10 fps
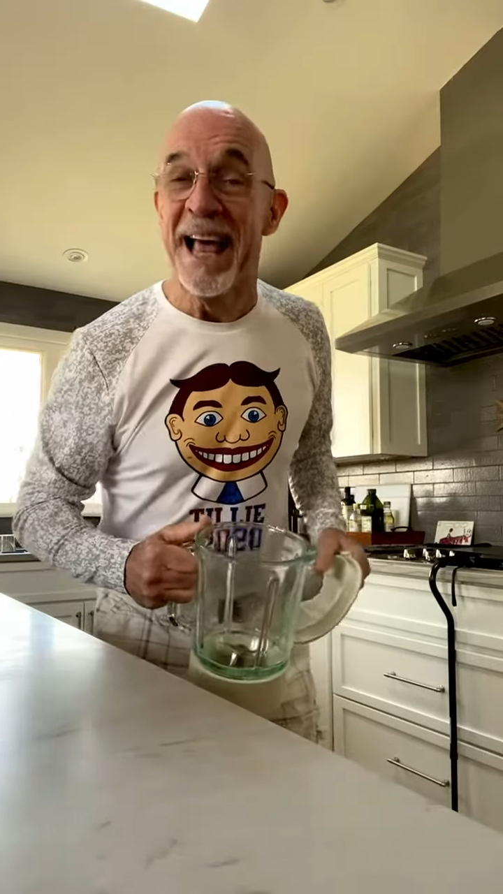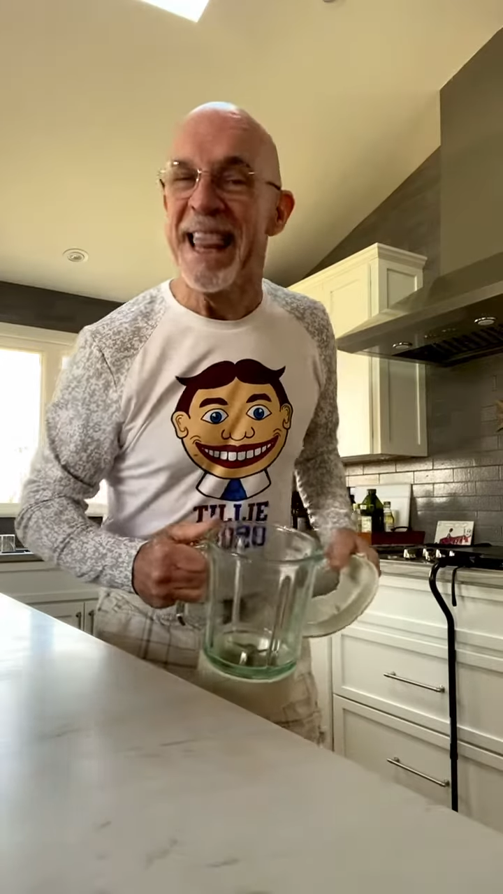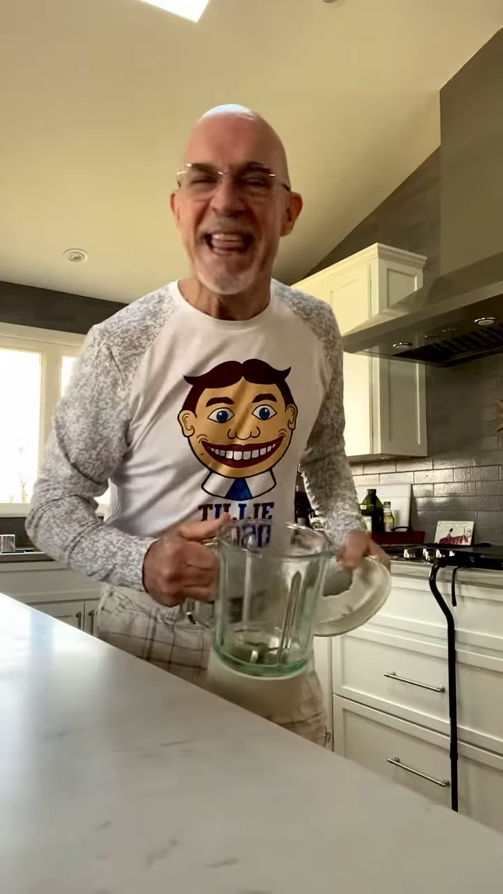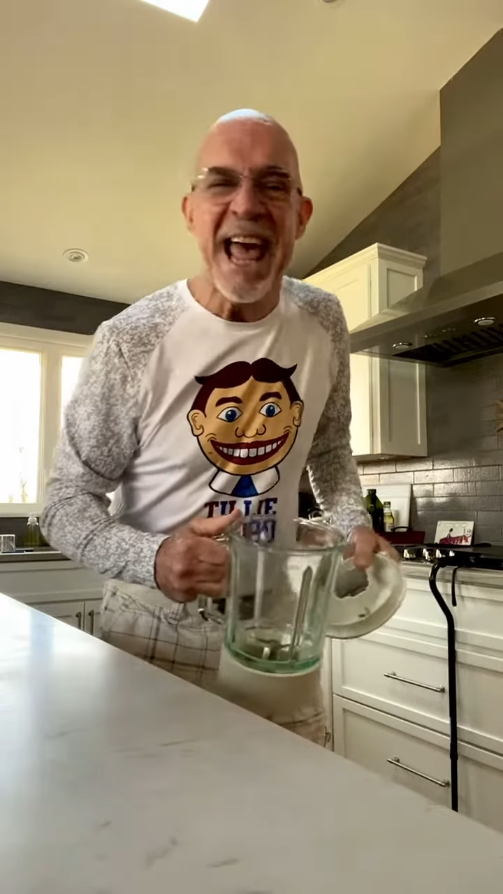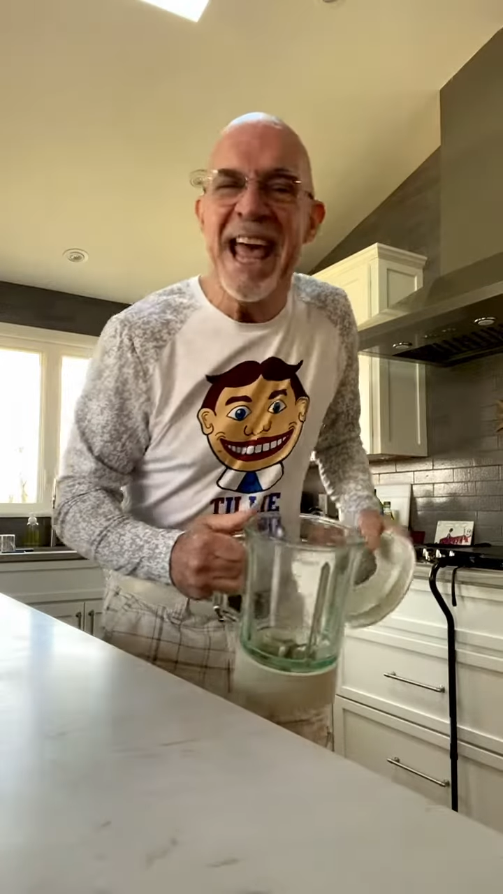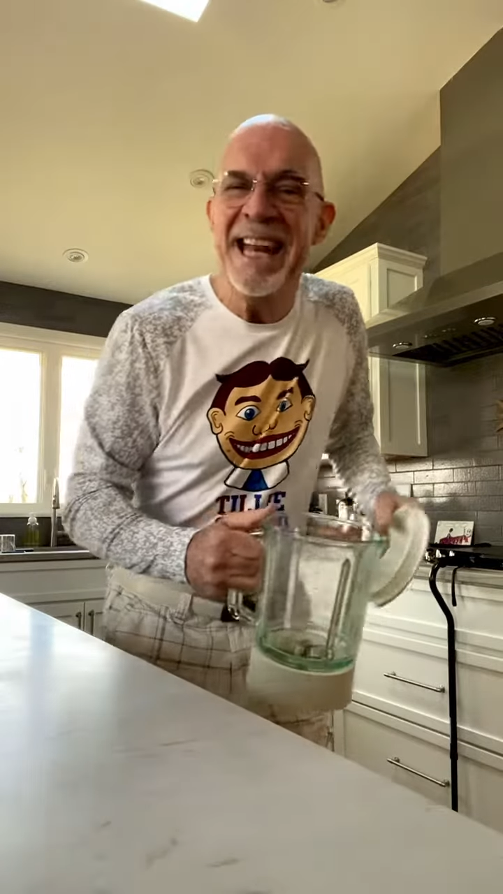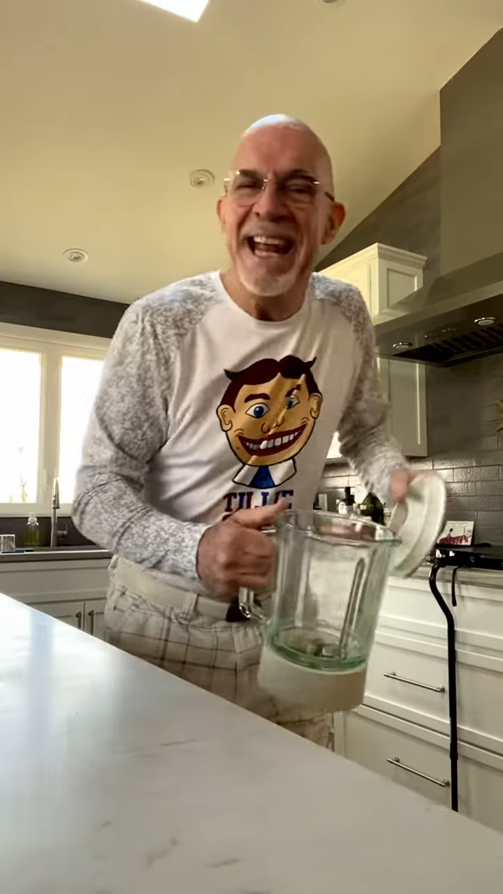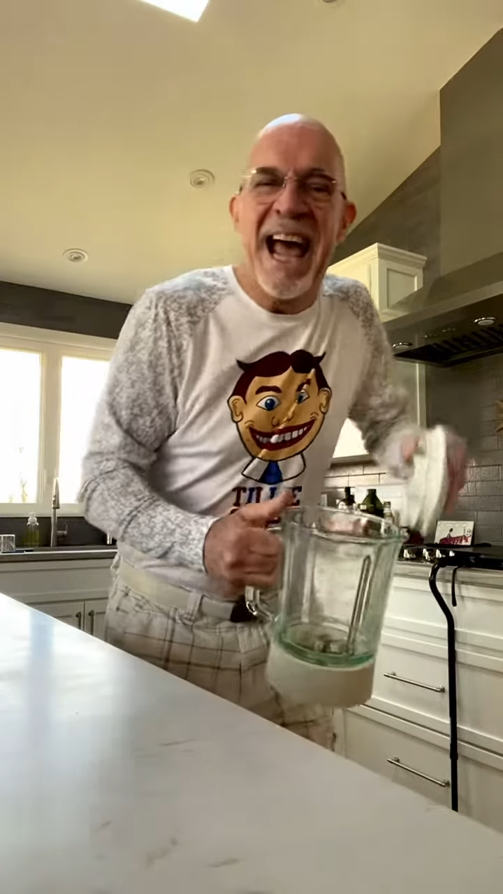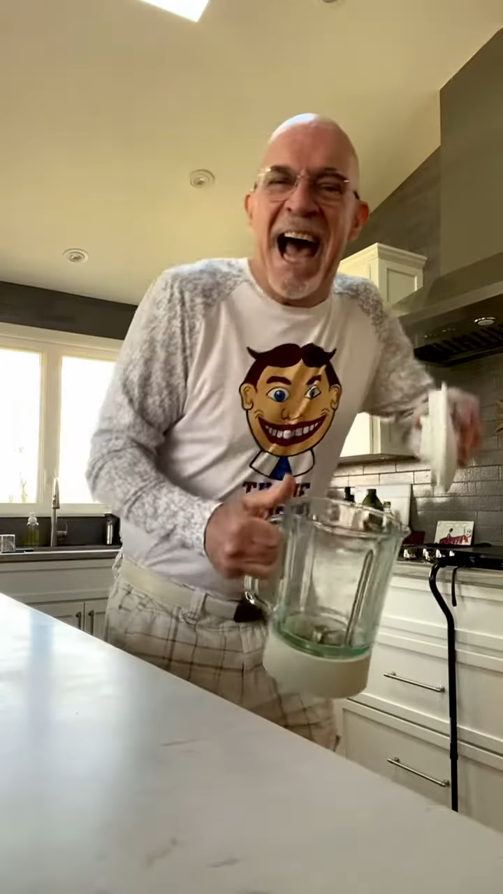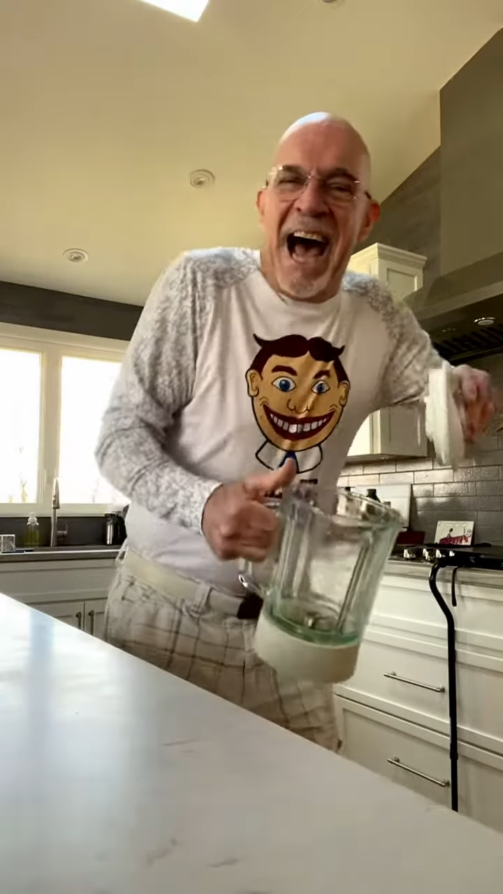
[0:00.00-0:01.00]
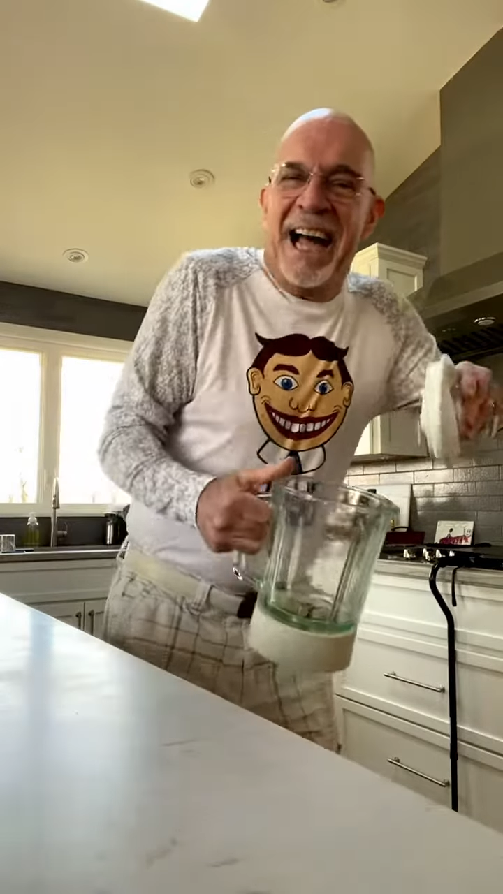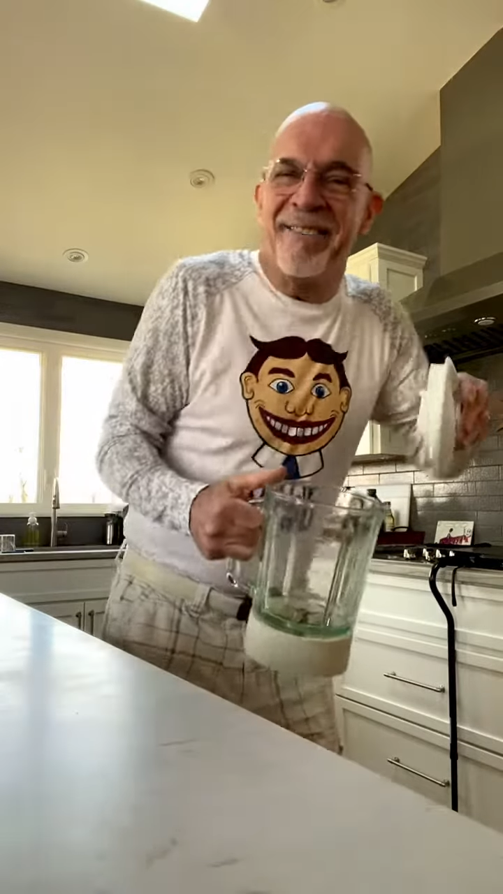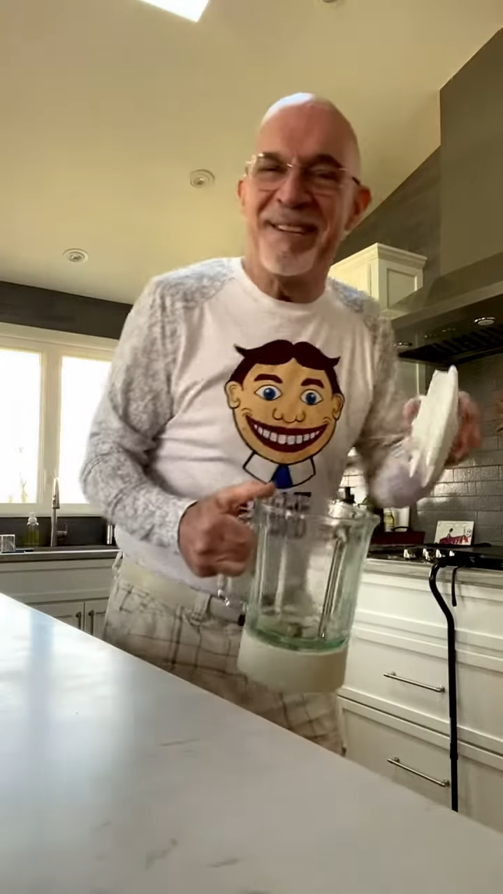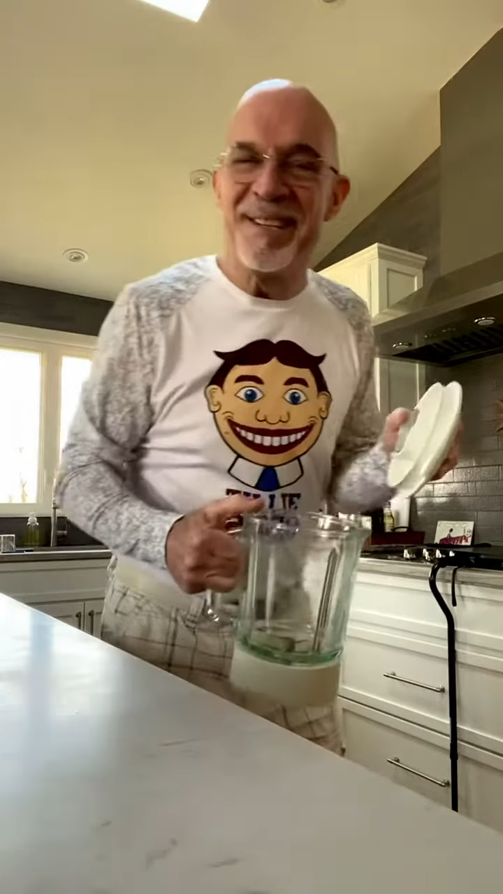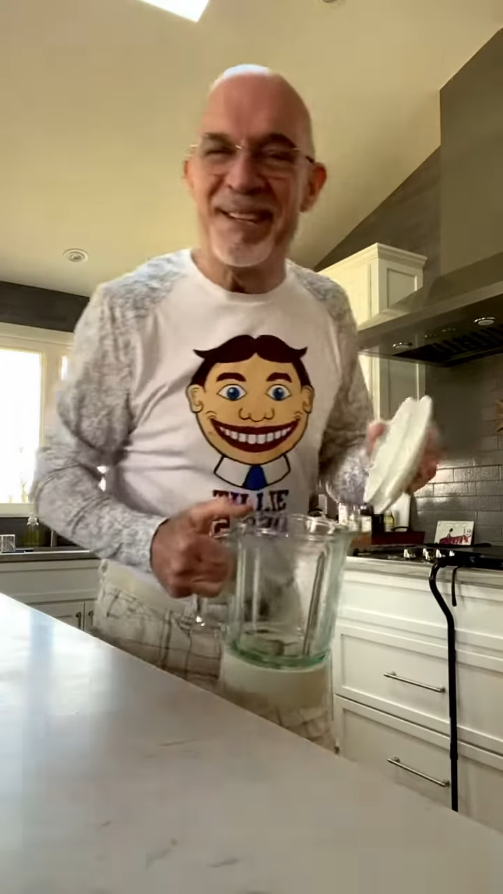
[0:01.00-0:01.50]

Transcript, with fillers: Then I was